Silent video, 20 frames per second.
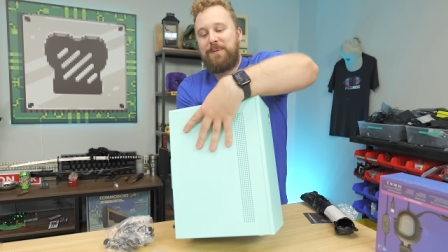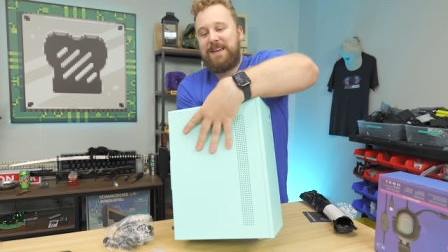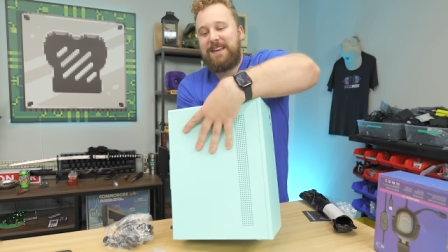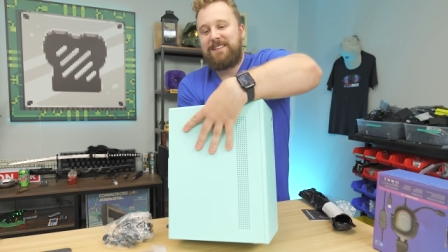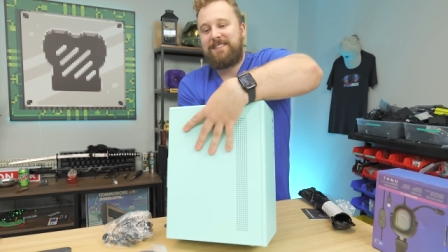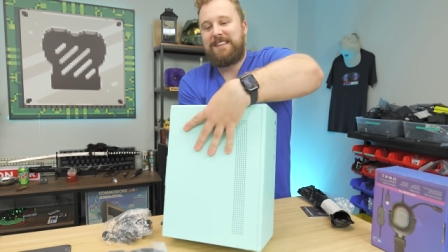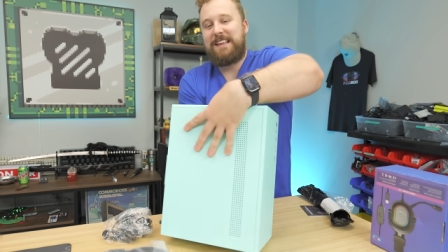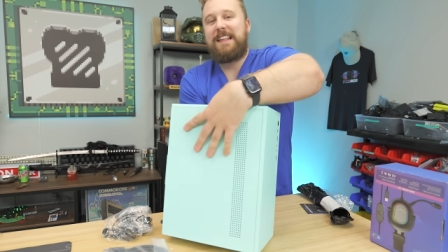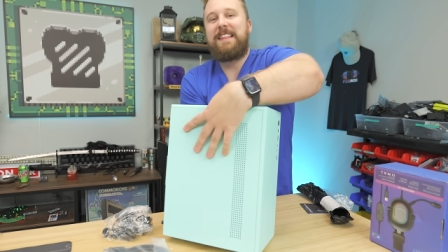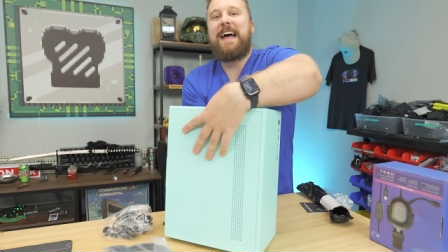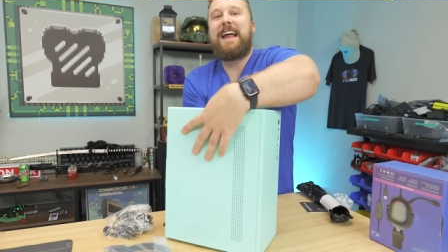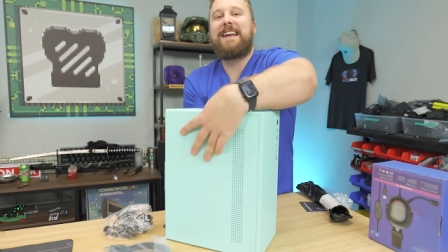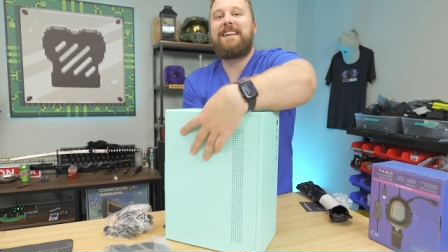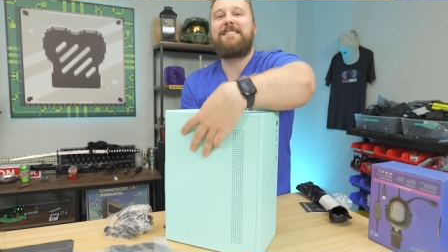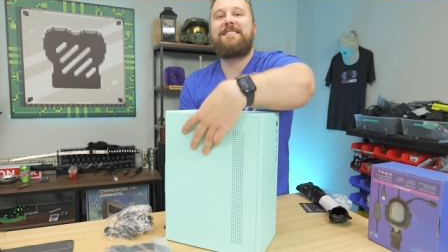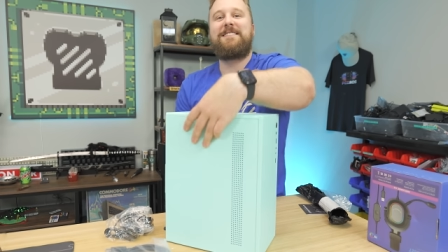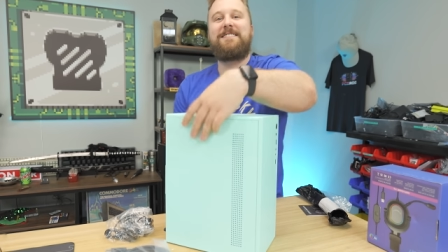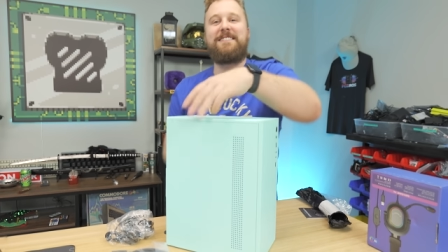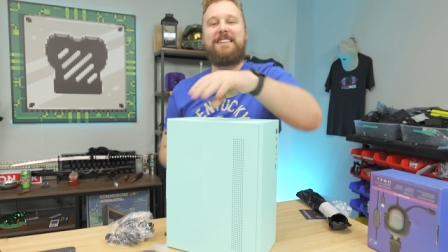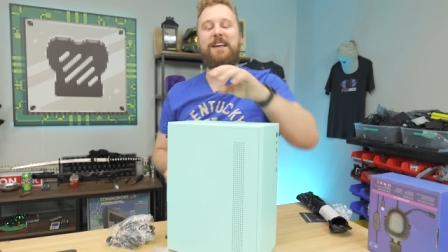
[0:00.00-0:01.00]
PC that
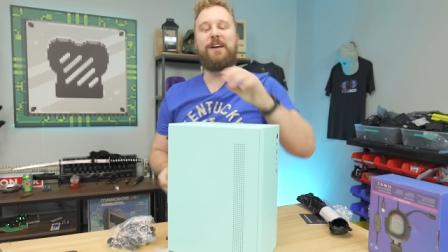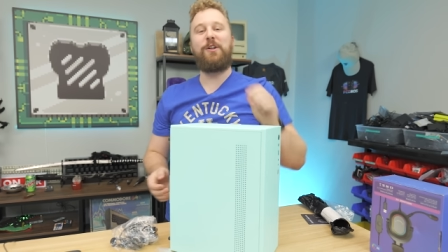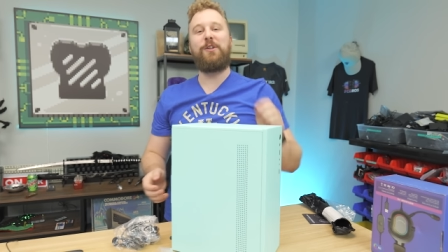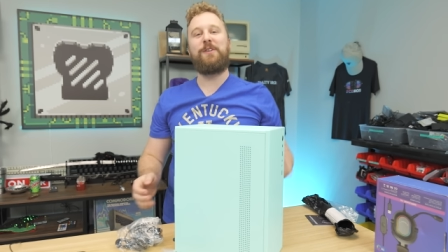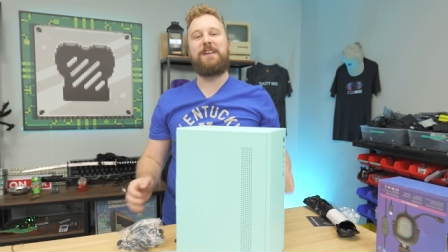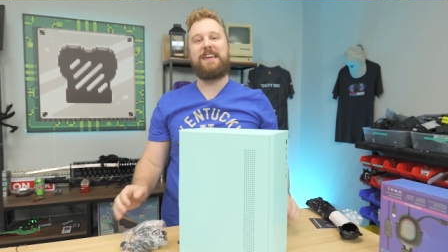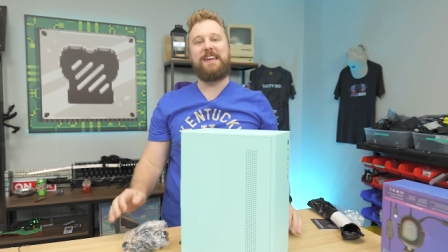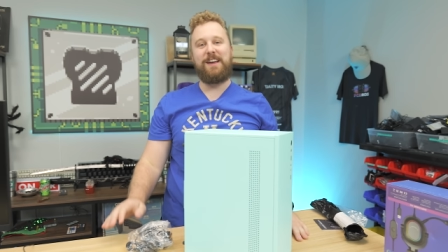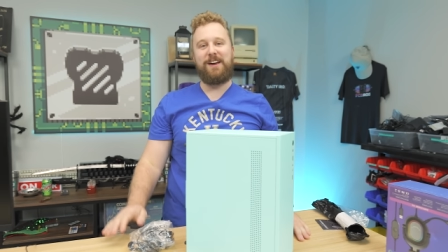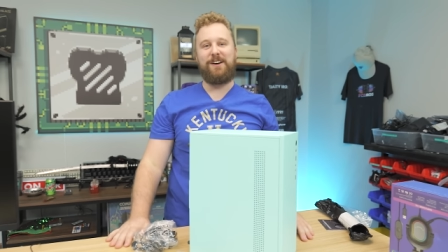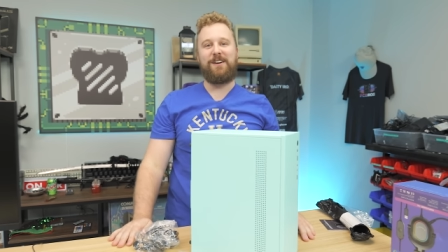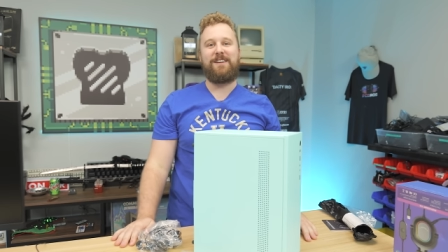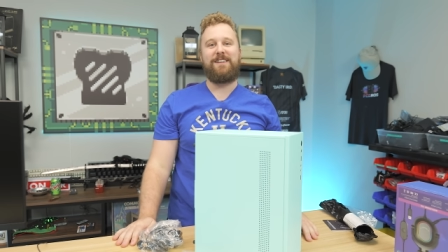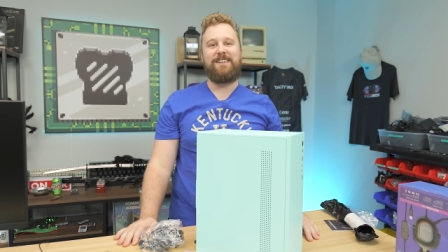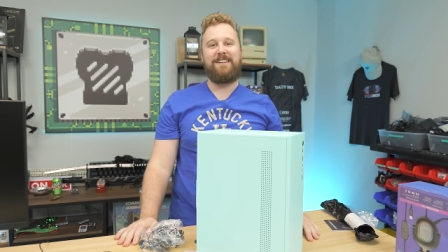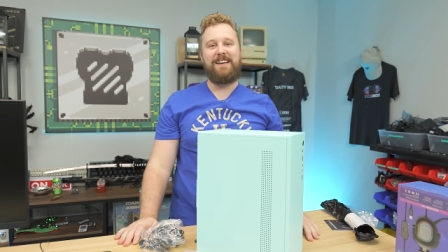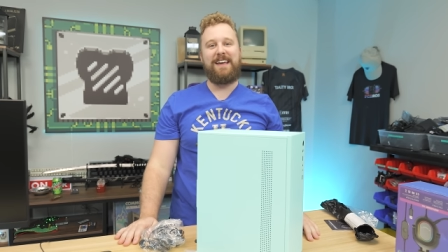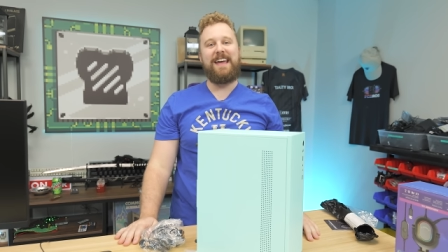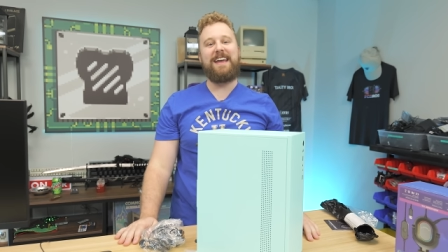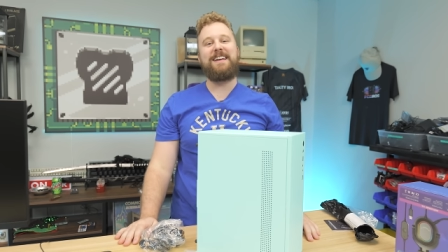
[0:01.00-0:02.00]
is still here.
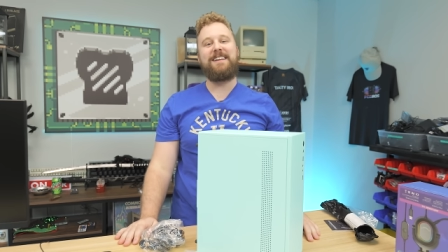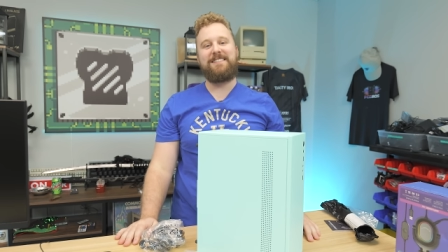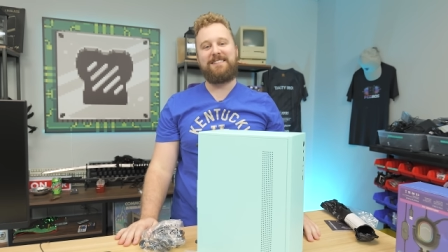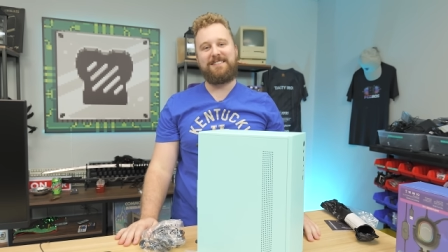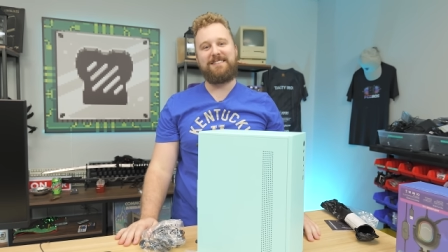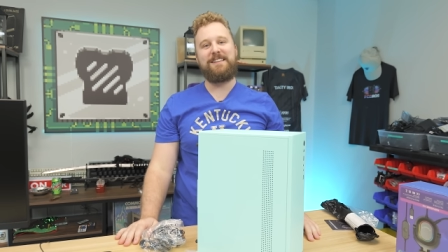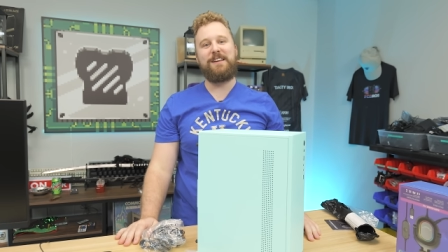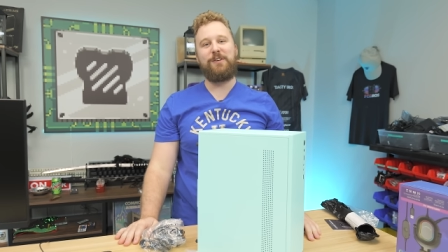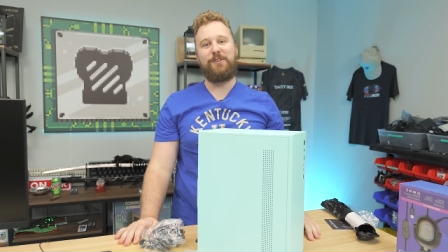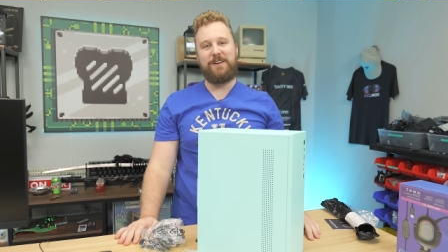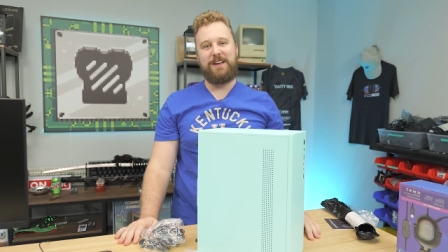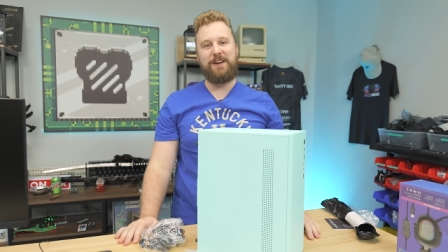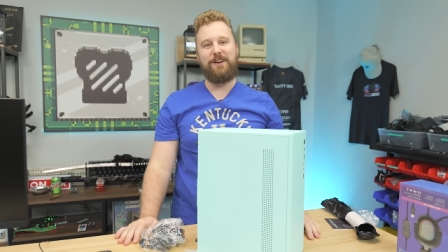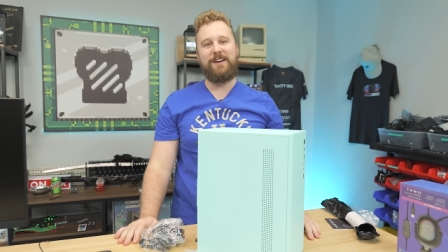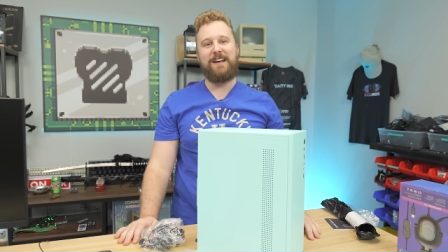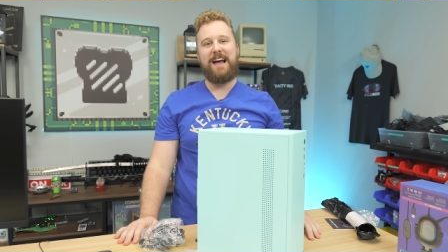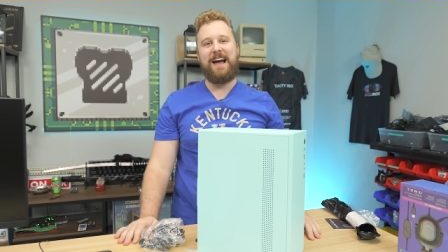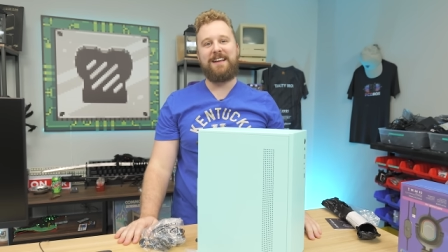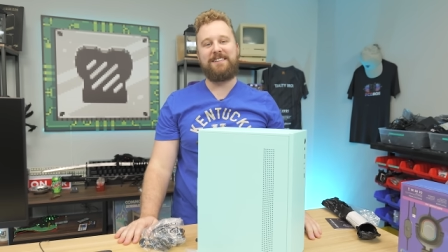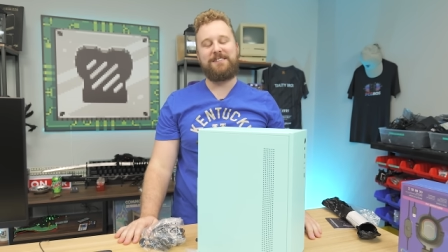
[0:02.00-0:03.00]
It is still
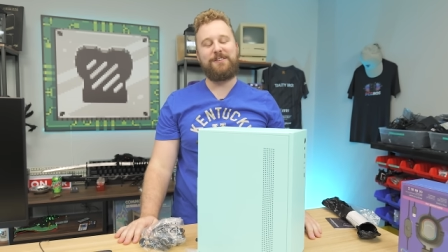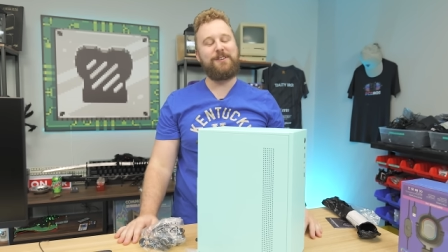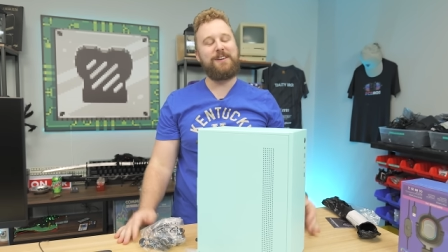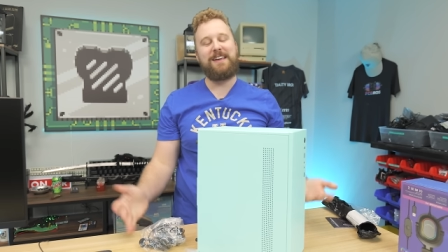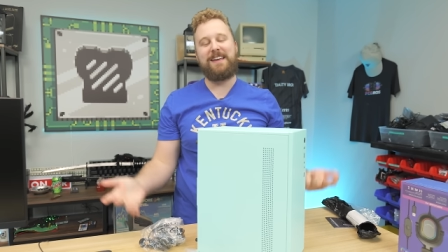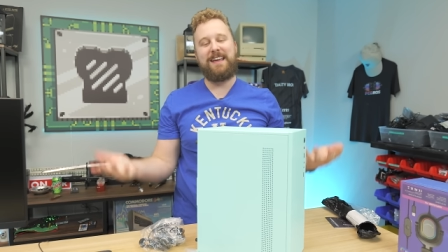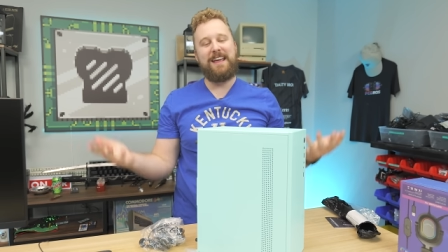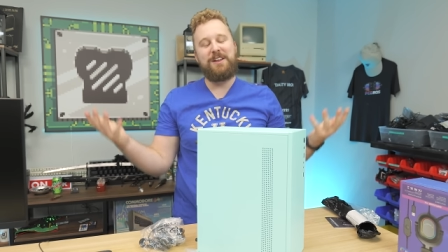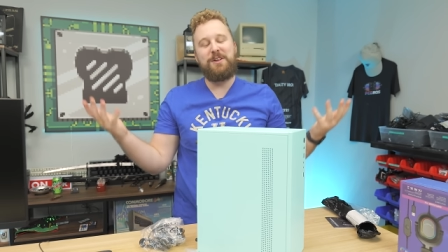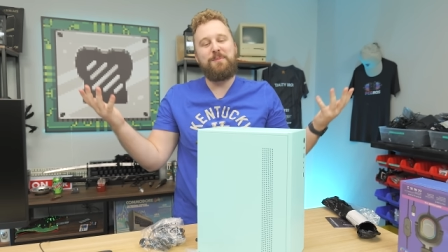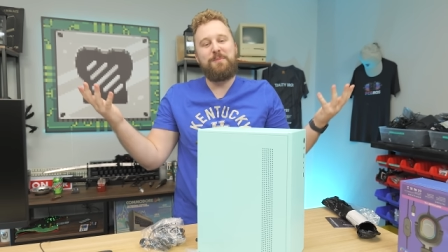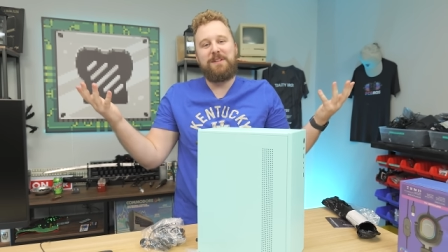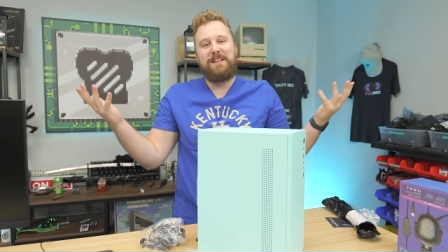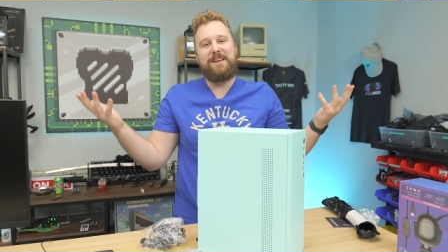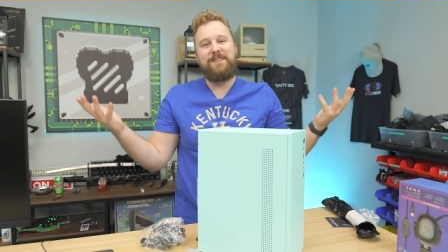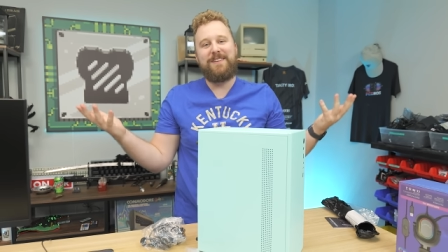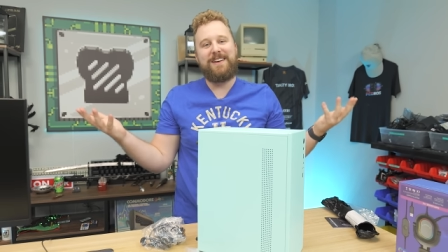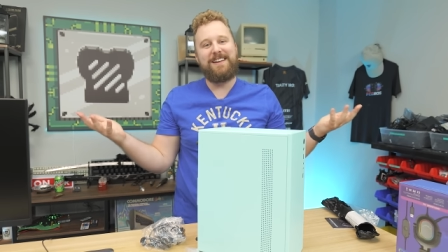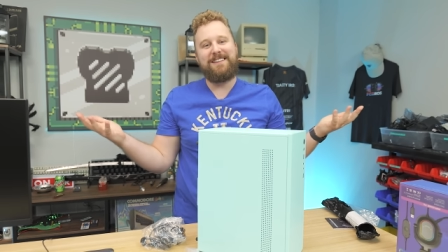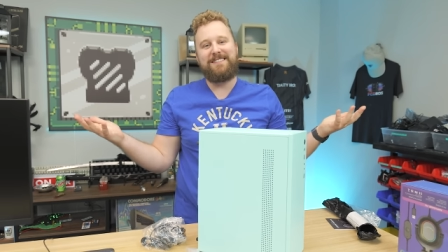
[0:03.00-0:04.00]
here, guys. Can you
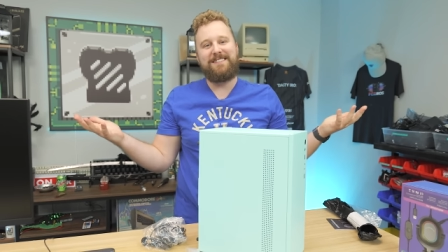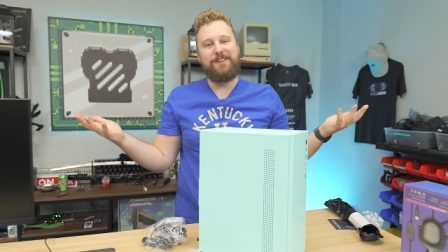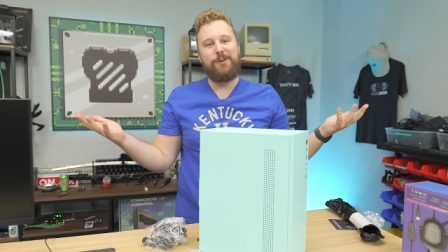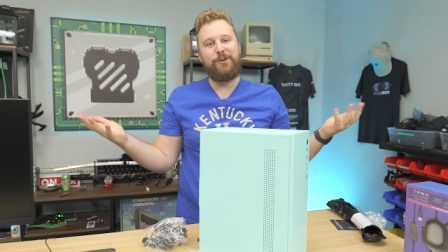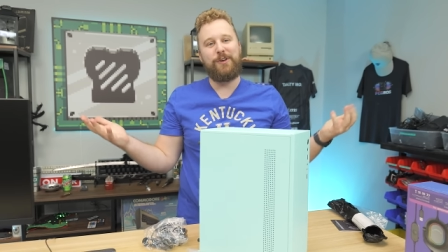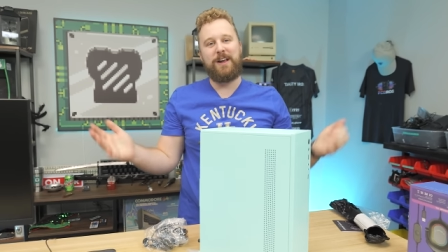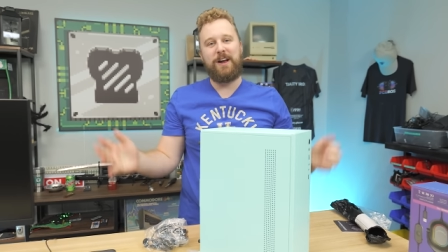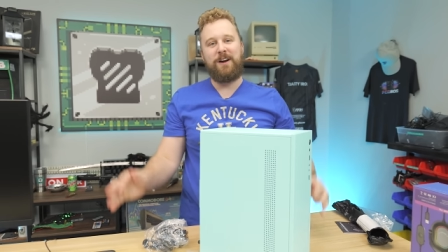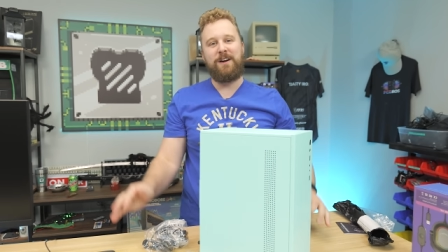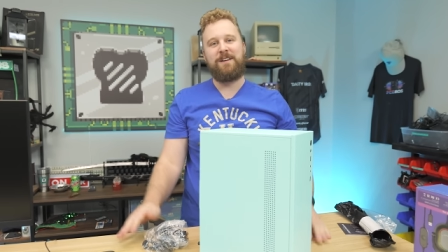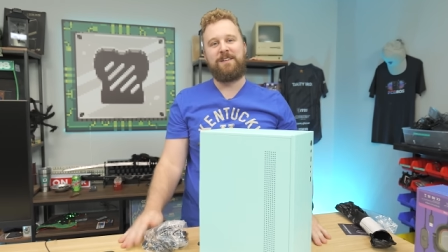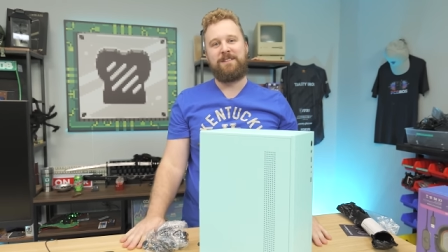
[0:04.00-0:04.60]
believe it? It's still here.